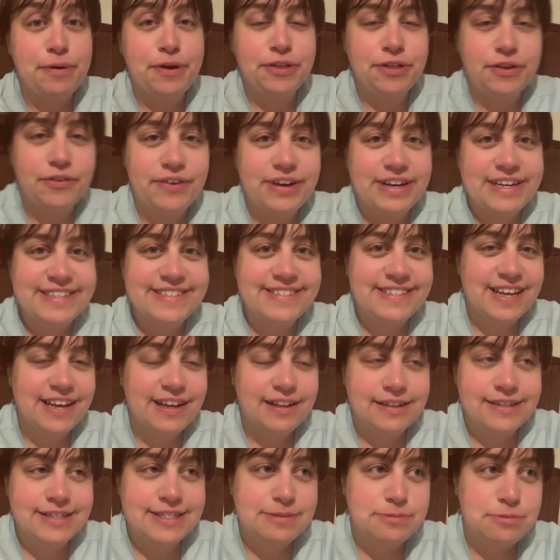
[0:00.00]
both already
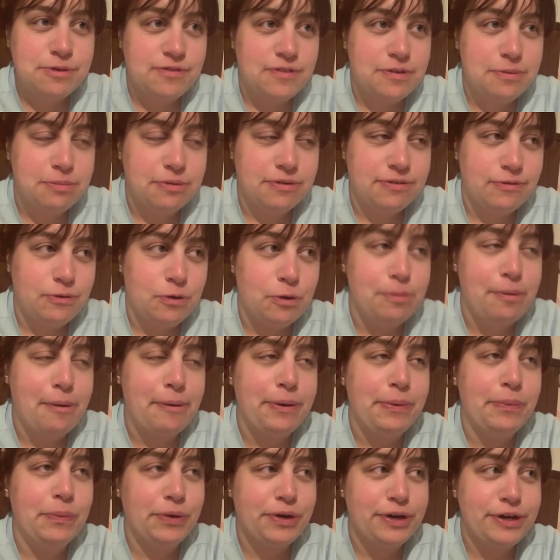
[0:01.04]
seen this movie before, but
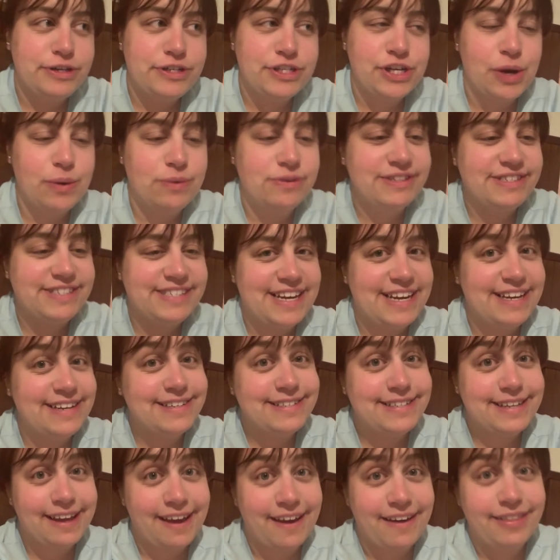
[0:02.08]
we wanted to go and see it
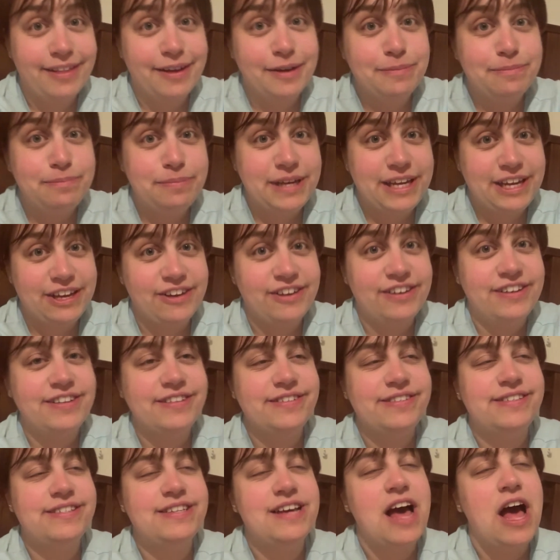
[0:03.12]
together
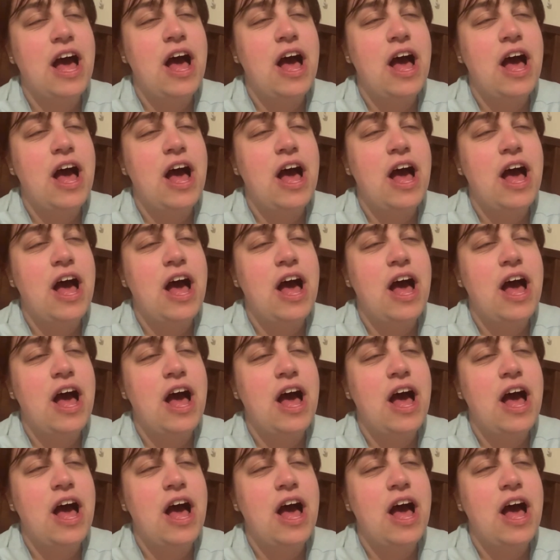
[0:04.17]
because